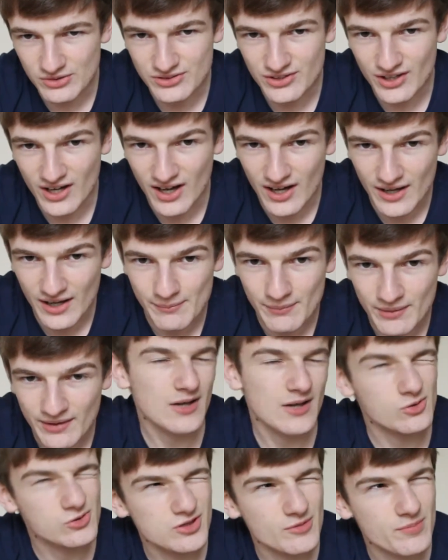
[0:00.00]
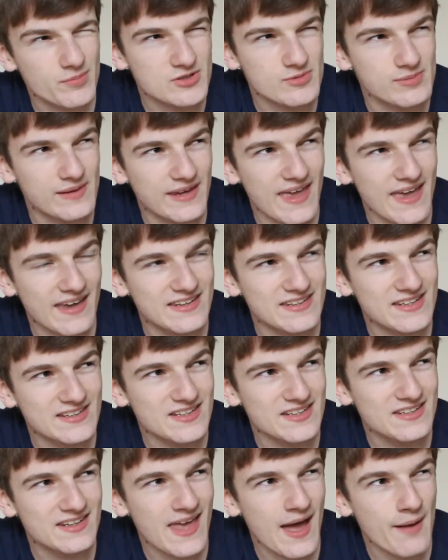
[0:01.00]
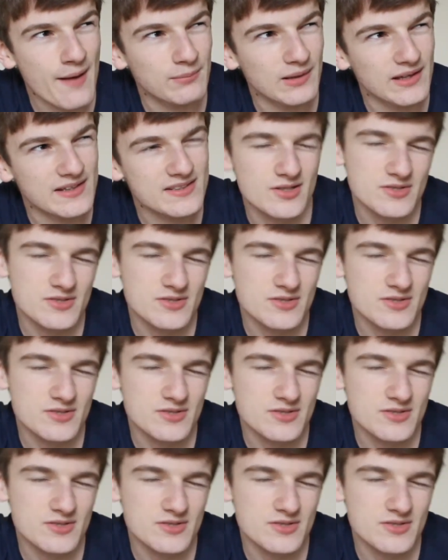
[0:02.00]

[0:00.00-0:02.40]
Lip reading: a good time and also possibly getting addicted to gambling.